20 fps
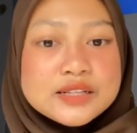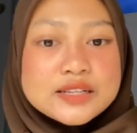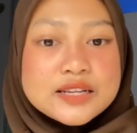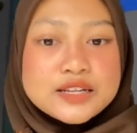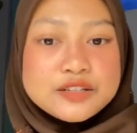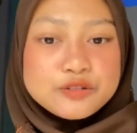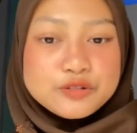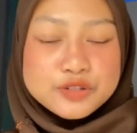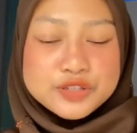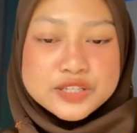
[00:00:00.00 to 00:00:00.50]

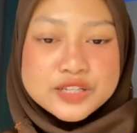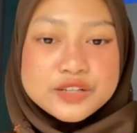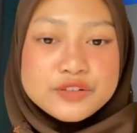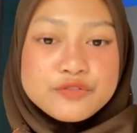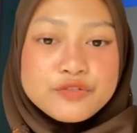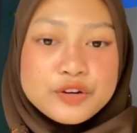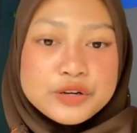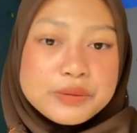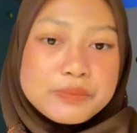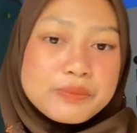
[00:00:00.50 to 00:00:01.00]
nitrogen
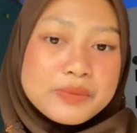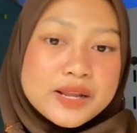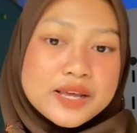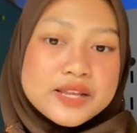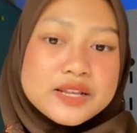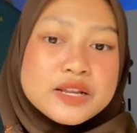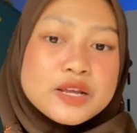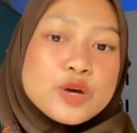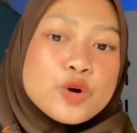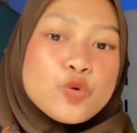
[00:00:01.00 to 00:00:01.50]
for the
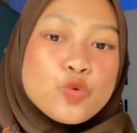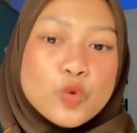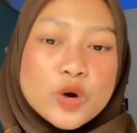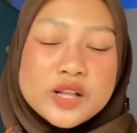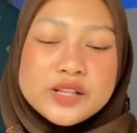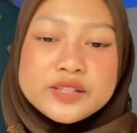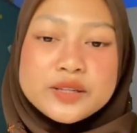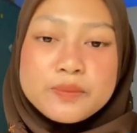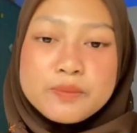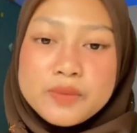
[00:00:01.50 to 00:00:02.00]
plant,
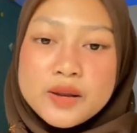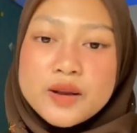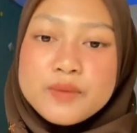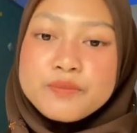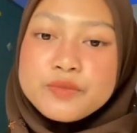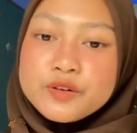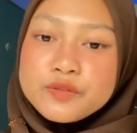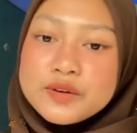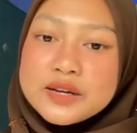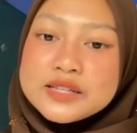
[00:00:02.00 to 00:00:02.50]
while the plant
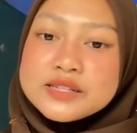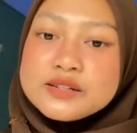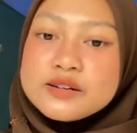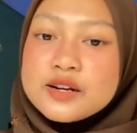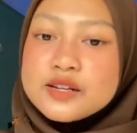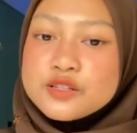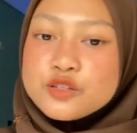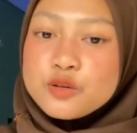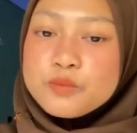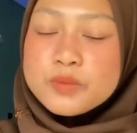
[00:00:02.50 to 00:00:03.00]
provides
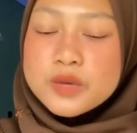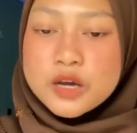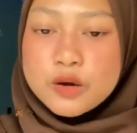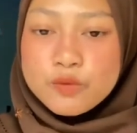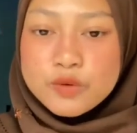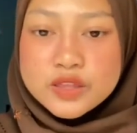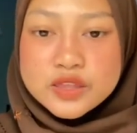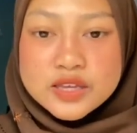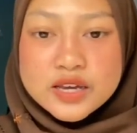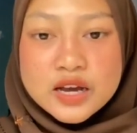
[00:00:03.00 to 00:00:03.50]
Rhizobia
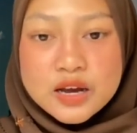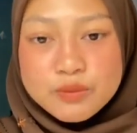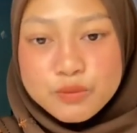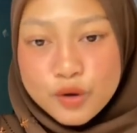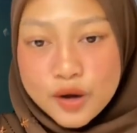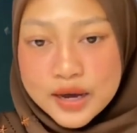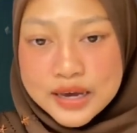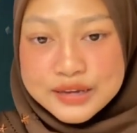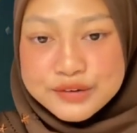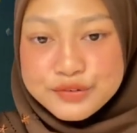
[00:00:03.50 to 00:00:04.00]
with
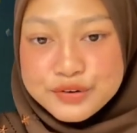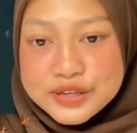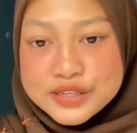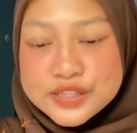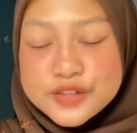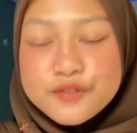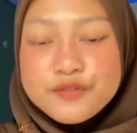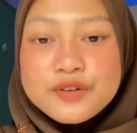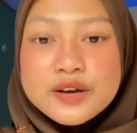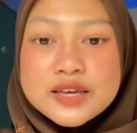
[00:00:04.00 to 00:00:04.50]

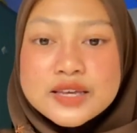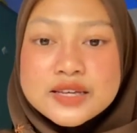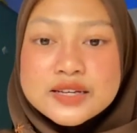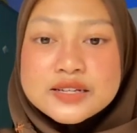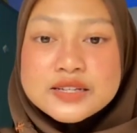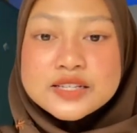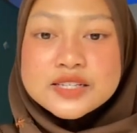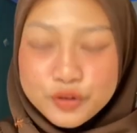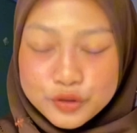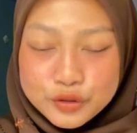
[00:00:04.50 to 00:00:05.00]
carbohydrates
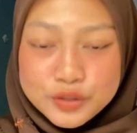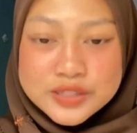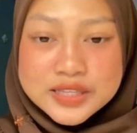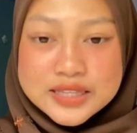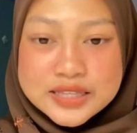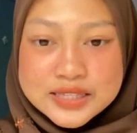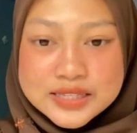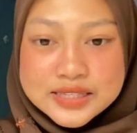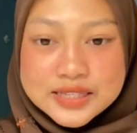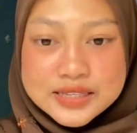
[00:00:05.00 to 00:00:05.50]
via
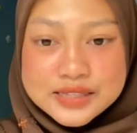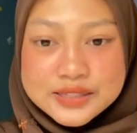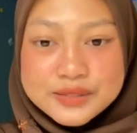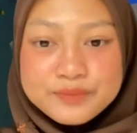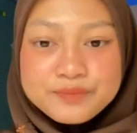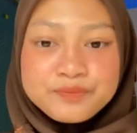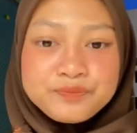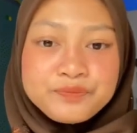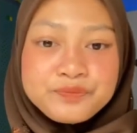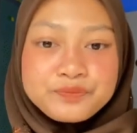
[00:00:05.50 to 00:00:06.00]
photosynthesis.
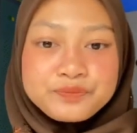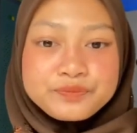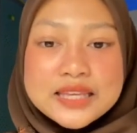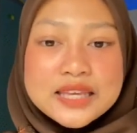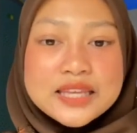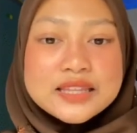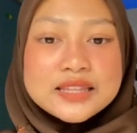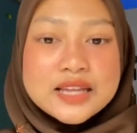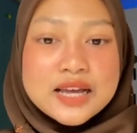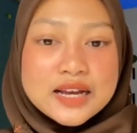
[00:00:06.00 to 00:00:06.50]

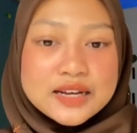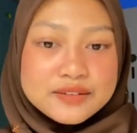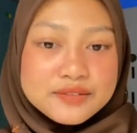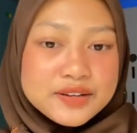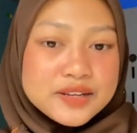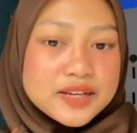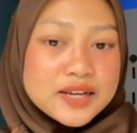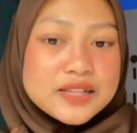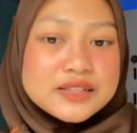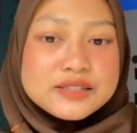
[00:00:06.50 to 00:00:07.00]
In
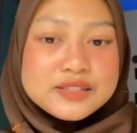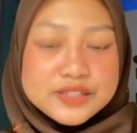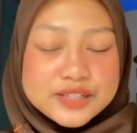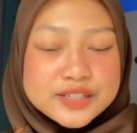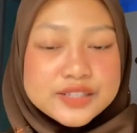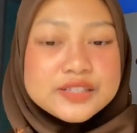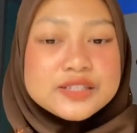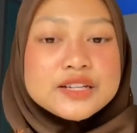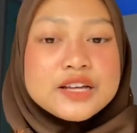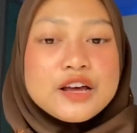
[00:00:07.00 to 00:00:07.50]

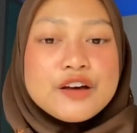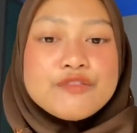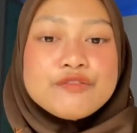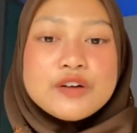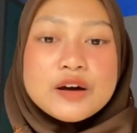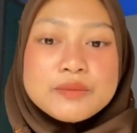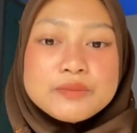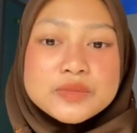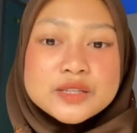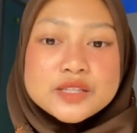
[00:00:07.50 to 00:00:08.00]
agriculture,
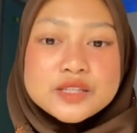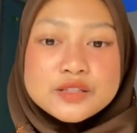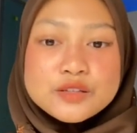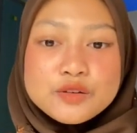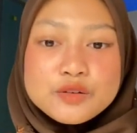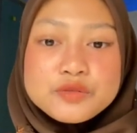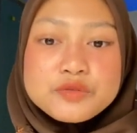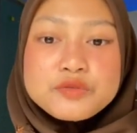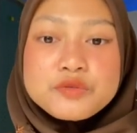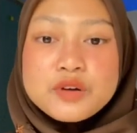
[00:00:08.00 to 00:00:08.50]
farmers use